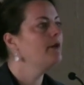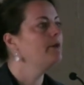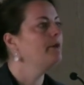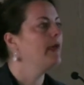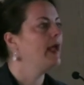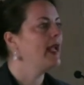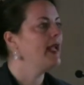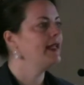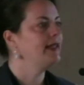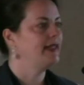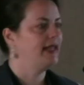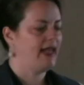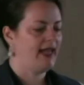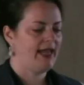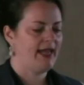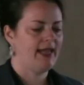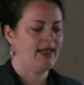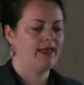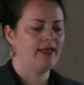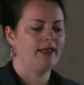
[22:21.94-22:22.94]
May
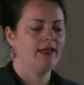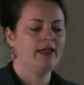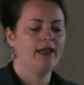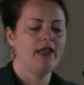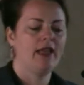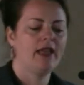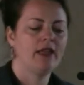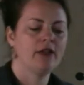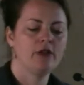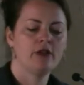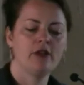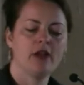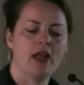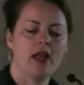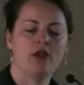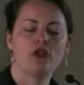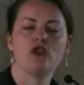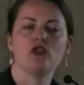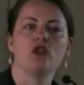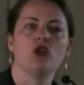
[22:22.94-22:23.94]
Day,
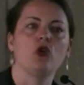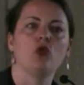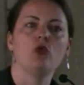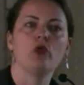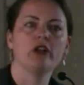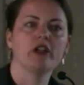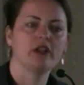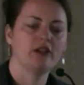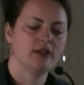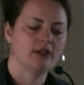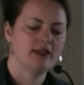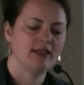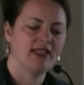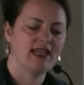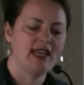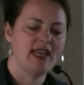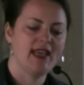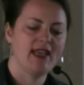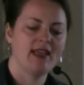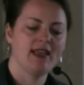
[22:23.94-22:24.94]
International Workers'
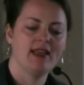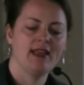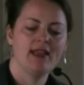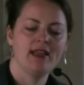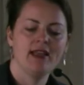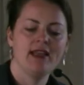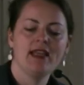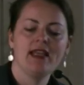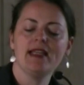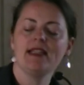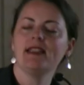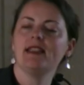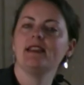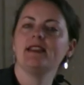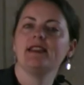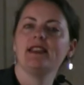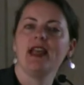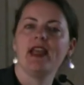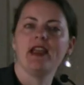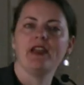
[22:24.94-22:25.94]
Day, is
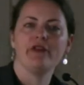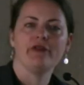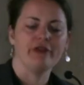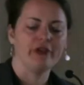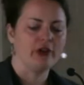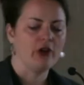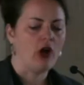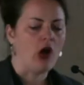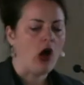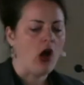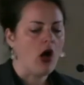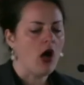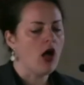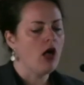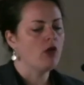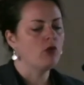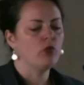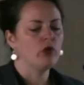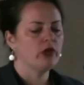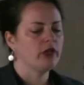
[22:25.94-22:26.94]
a day for
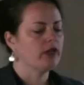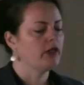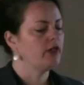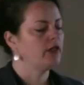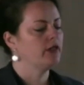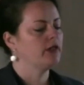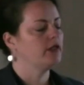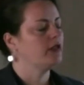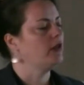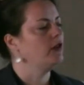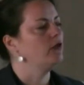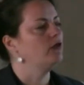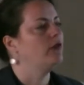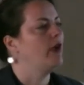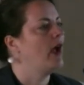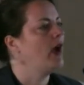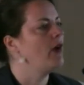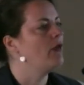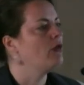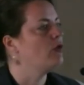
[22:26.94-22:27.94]
all workers
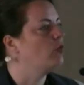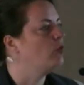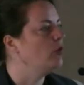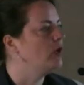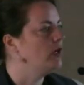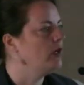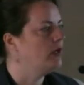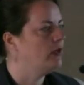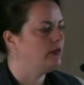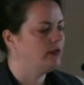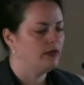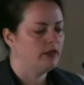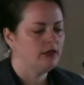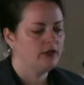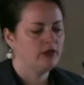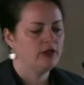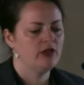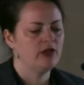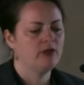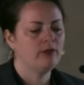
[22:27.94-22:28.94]
around the world
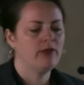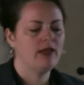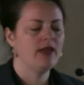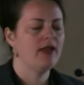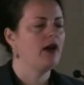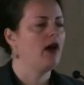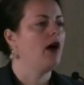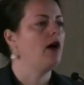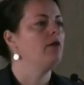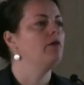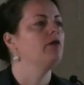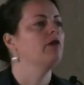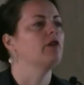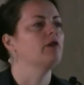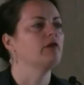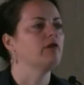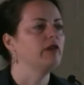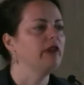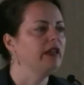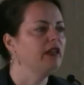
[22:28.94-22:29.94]
to become
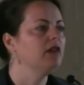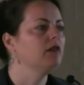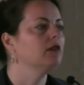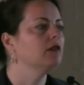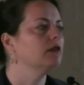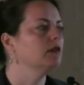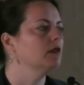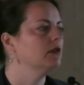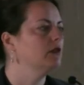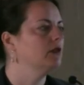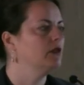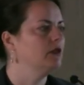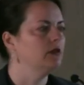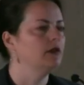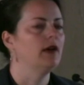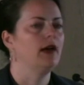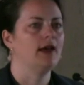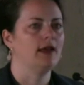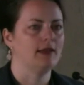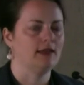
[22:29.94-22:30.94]
real
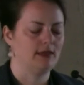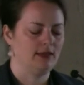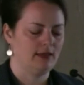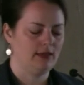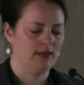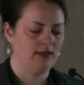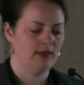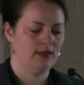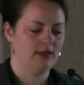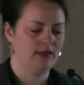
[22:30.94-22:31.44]
to us.